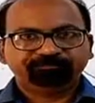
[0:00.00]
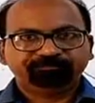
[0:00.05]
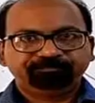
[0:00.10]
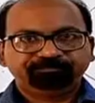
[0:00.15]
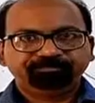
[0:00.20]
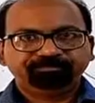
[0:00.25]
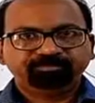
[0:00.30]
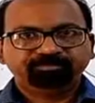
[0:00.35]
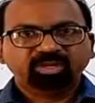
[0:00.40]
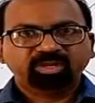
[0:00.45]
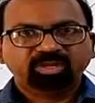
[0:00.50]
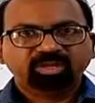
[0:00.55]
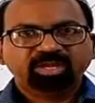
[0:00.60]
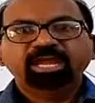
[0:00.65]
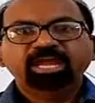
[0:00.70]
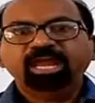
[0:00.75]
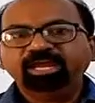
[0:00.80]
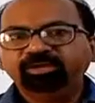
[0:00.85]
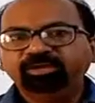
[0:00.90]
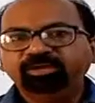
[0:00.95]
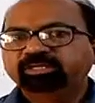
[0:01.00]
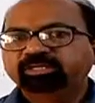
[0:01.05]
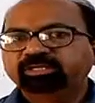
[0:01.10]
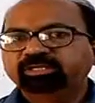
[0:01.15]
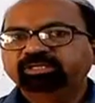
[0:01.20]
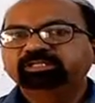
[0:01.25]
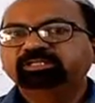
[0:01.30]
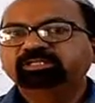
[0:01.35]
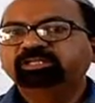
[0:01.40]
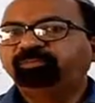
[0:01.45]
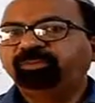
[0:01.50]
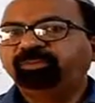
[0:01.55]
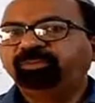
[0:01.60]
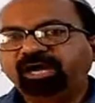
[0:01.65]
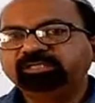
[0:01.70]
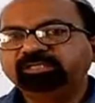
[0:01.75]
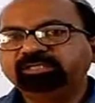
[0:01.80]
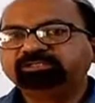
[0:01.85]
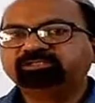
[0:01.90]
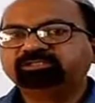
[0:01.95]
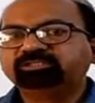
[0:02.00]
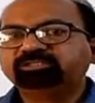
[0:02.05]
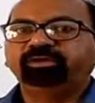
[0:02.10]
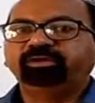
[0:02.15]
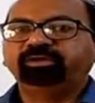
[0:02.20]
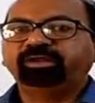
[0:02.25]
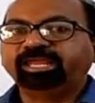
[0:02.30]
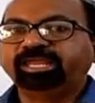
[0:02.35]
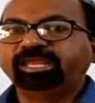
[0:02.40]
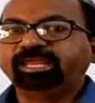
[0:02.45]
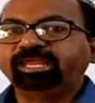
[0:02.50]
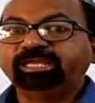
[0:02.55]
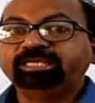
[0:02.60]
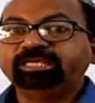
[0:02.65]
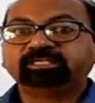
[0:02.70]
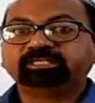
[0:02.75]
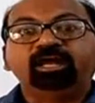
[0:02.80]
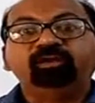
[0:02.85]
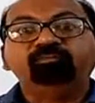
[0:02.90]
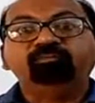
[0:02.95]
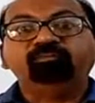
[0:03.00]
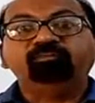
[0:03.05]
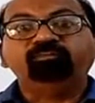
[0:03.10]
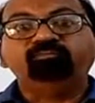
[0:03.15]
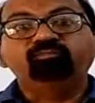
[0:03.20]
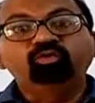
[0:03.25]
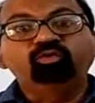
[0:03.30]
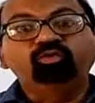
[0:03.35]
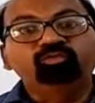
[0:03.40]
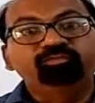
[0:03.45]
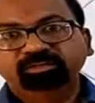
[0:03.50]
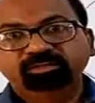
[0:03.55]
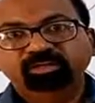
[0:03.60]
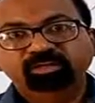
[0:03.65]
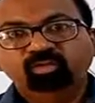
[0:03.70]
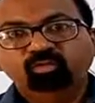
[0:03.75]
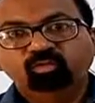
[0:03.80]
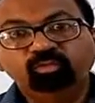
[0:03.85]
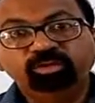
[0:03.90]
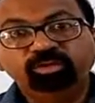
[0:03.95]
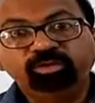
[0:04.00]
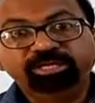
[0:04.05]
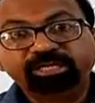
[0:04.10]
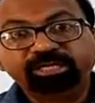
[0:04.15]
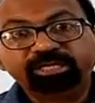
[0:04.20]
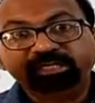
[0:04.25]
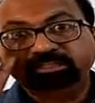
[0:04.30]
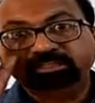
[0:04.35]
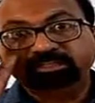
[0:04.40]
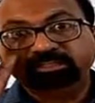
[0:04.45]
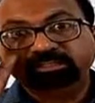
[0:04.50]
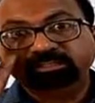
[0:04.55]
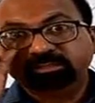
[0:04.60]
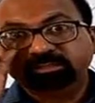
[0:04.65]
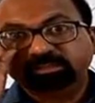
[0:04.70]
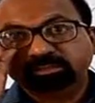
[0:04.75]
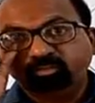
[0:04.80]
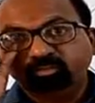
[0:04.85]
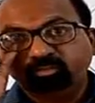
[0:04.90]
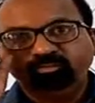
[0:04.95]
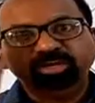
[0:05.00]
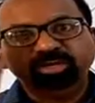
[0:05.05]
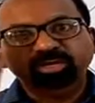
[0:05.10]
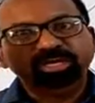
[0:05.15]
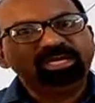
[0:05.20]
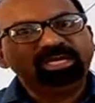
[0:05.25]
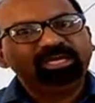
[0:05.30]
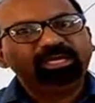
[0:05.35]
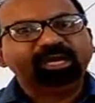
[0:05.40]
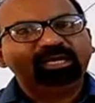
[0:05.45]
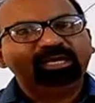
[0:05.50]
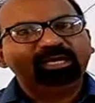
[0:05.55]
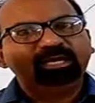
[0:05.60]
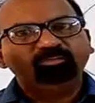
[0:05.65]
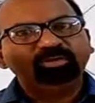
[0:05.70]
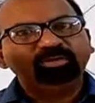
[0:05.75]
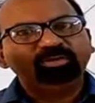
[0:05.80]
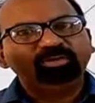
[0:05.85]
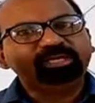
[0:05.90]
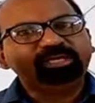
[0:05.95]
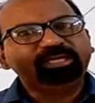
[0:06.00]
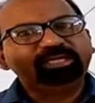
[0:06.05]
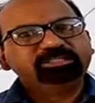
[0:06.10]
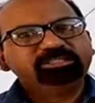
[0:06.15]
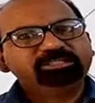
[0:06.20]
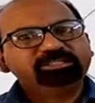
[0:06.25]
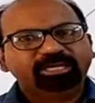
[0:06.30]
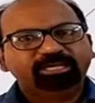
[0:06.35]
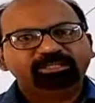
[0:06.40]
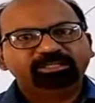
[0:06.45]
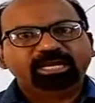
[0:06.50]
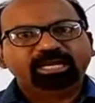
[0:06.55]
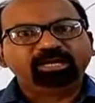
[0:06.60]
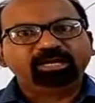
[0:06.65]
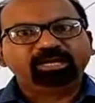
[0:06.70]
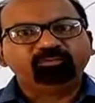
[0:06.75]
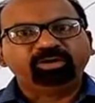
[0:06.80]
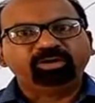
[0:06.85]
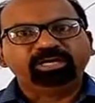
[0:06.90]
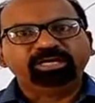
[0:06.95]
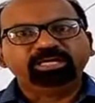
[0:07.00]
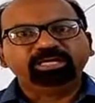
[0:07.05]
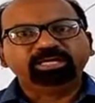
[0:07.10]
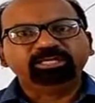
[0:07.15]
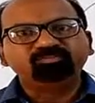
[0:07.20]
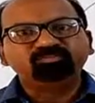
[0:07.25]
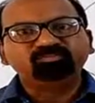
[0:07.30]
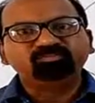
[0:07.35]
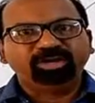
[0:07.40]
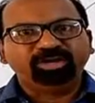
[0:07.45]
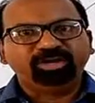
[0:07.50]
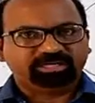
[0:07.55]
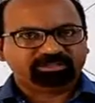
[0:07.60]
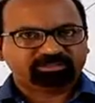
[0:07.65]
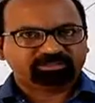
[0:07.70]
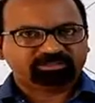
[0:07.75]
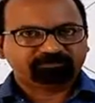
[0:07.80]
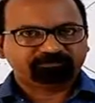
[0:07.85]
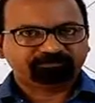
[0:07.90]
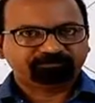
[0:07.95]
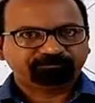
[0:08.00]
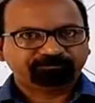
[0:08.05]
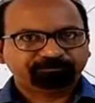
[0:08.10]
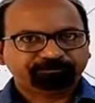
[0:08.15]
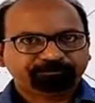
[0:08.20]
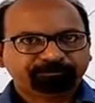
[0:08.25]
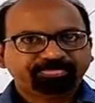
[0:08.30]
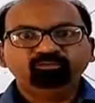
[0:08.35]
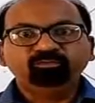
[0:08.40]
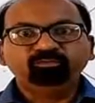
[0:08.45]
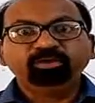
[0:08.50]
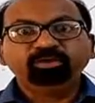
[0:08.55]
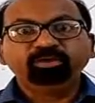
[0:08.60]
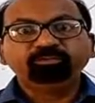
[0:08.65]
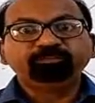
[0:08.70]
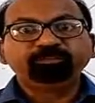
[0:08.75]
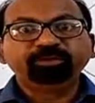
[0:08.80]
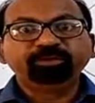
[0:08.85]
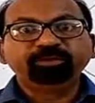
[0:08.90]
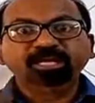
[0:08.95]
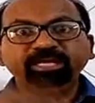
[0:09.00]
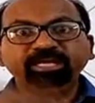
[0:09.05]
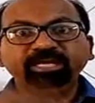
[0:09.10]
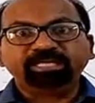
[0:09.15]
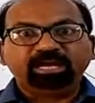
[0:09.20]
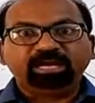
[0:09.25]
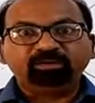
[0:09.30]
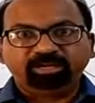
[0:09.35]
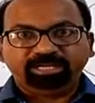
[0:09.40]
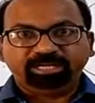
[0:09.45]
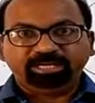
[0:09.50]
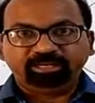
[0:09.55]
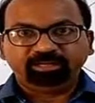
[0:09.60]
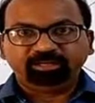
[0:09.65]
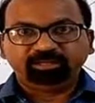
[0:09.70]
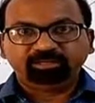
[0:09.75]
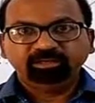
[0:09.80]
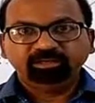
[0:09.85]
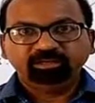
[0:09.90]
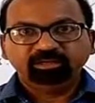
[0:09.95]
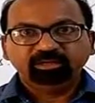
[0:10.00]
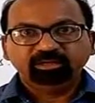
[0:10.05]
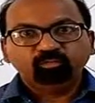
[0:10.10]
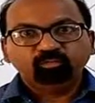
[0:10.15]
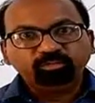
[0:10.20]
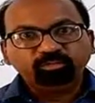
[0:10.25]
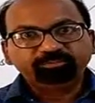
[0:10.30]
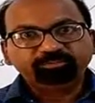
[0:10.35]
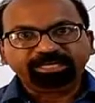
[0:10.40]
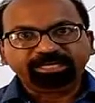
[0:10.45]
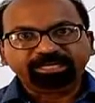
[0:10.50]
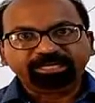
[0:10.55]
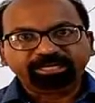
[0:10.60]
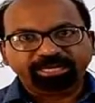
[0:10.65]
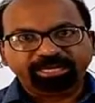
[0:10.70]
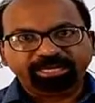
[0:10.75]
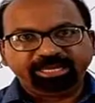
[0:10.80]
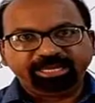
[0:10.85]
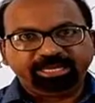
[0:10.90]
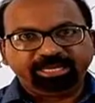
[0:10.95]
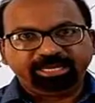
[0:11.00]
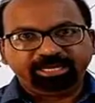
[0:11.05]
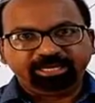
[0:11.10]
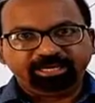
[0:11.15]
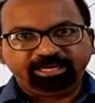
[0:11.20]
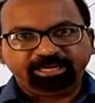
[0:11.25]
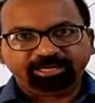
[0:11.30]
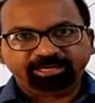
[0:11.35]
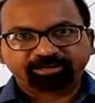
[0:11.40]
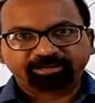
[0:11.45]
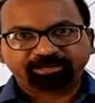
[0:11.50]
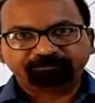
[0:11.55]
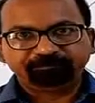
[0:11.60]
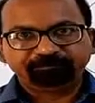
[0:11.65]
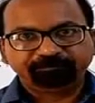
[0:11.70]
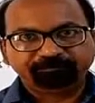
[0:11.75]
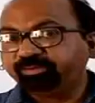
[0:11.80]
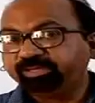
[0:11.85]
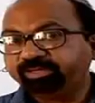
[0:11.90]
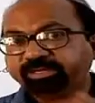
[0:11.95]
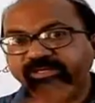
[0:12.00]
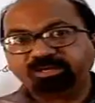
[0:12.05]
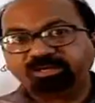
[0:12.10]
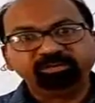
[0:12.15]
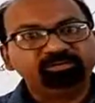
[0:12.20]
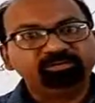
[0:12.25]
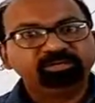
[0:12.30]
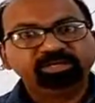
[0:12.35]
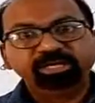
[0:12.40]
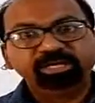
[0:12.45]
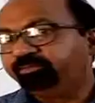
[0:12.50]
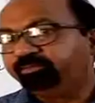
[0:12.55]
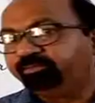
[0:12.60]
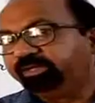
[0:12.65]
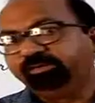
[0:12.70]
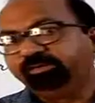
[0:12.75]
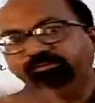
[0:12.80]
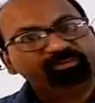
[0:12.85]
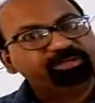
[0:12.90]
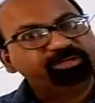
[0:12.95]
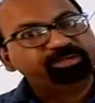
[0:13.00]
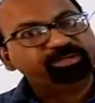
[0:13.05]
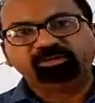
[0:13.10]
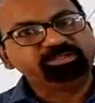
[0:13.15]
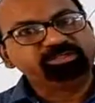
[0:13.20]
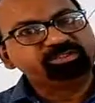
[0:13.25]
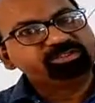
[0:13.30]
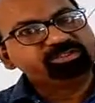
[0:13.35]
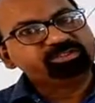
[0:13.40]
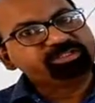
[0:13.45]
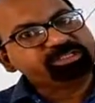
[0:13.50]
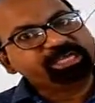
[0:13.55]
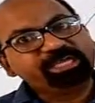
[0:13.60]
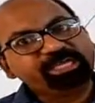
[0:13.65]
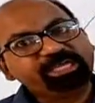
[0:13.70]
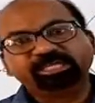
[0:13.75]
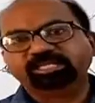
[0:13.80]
If the plants or trees are moving, we can say that wind is blowing. We feel that wind, we feel that air, but we cannot see the air.